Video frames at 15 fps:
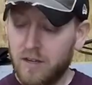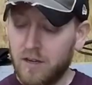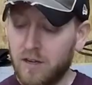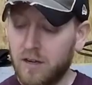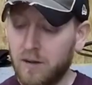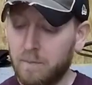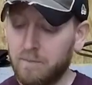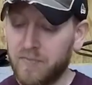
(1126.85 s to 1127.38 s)

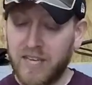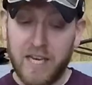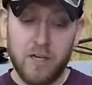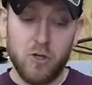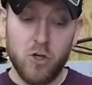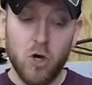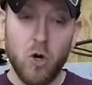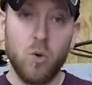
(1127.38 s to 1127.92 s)
Um,
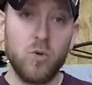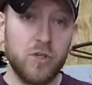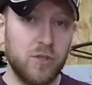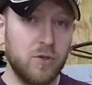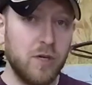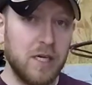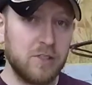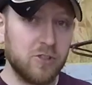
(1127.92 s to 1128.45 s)
and know that
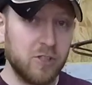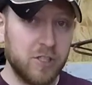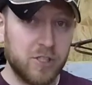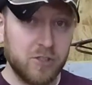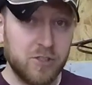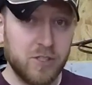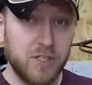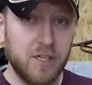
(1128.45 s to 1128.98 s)
you guys are
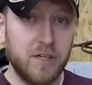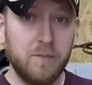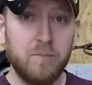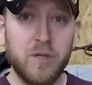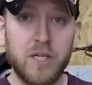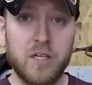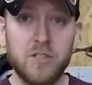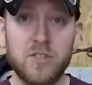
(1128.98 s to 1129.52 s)
interested in it,
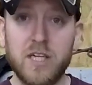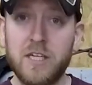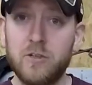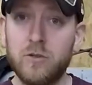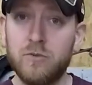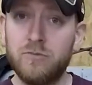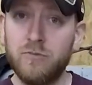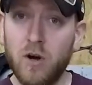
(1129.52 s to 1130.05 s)
because I can
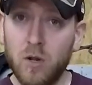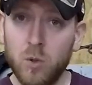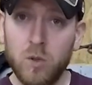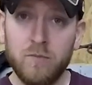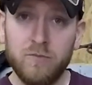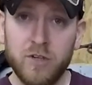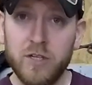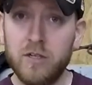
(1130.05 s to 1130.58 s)
do
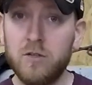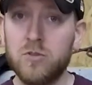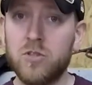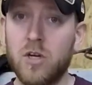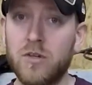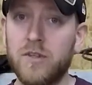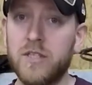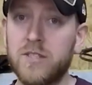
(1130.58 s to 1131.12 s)
follow-up videos
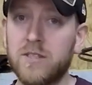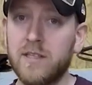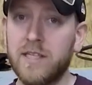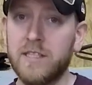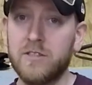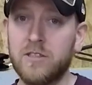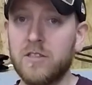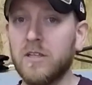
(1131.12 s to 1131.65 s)
on this
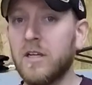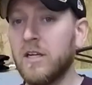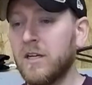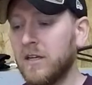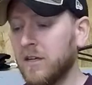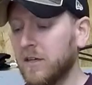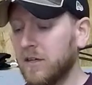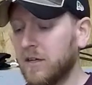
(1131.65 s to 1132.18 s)
laser,
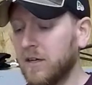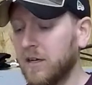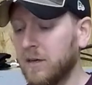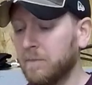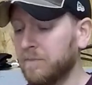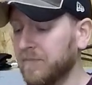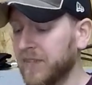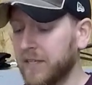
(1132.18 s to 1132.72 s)

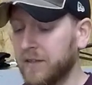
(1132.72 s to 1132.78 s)
um,